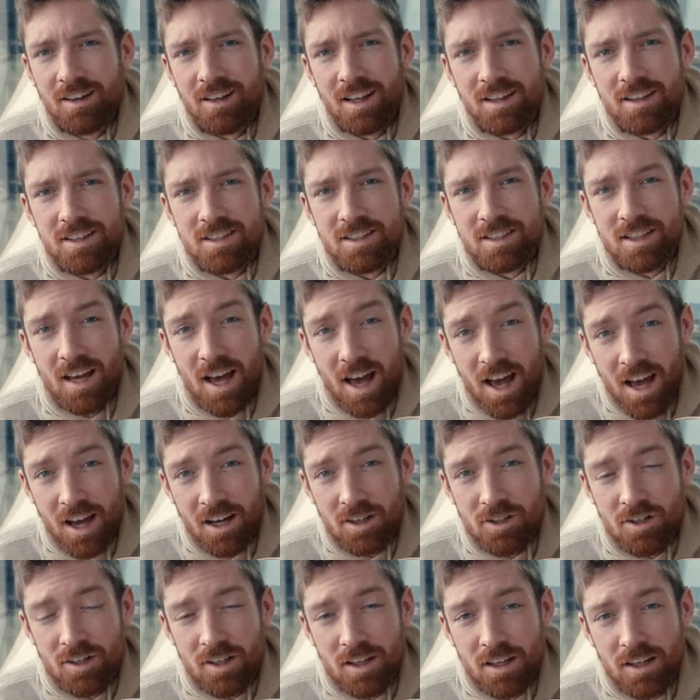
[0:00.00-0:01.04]
that this has
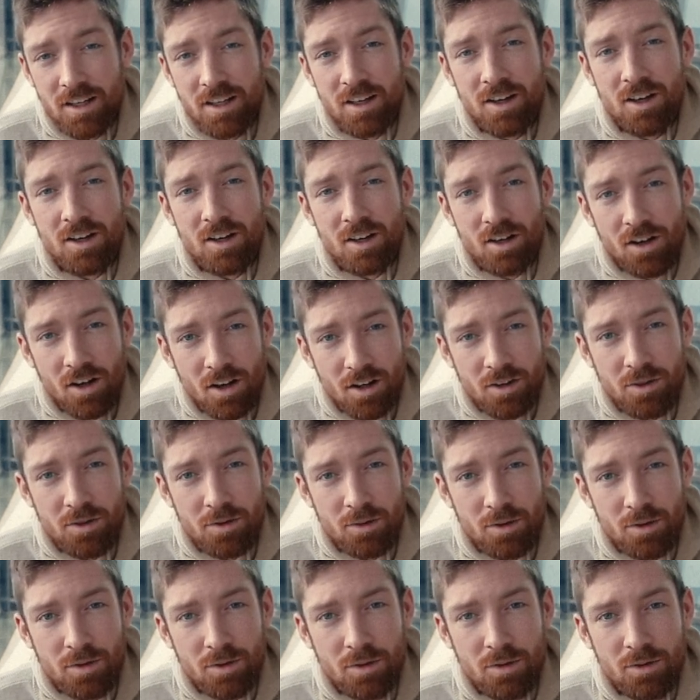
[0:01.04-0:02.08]
actually gone
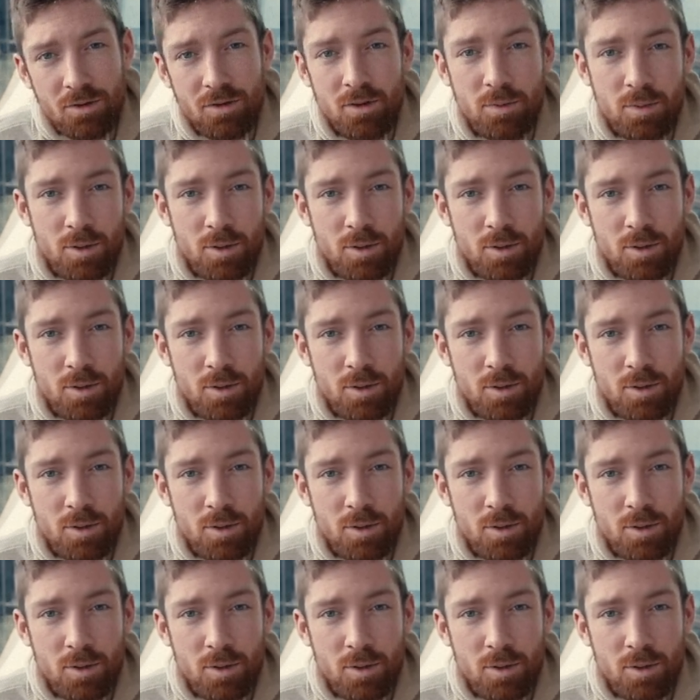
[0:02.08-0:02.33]
through